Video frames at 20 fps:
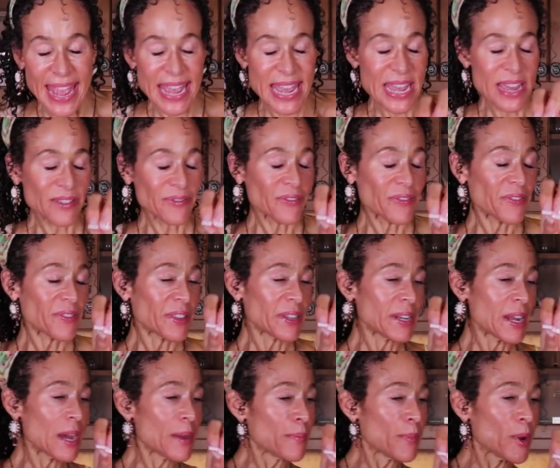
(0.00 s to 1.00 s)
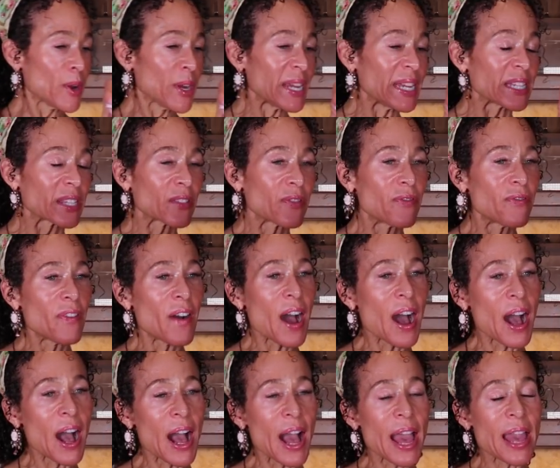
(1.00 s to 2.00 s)
If the number is
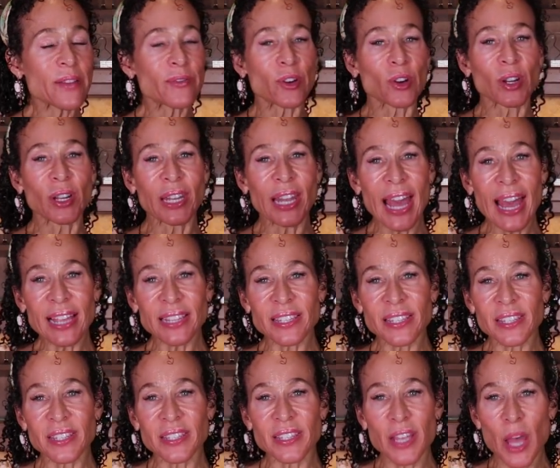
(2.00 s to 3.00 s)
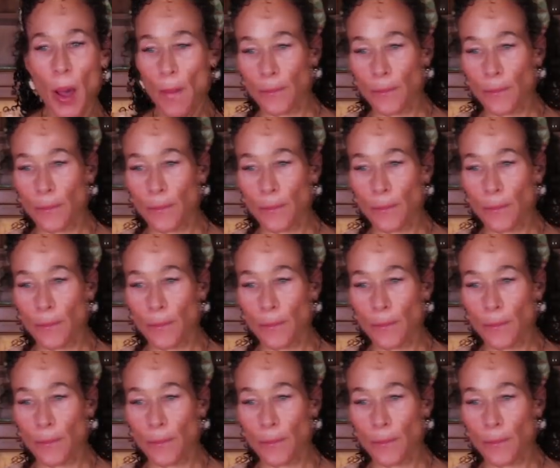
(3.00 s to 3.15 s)
5 or less,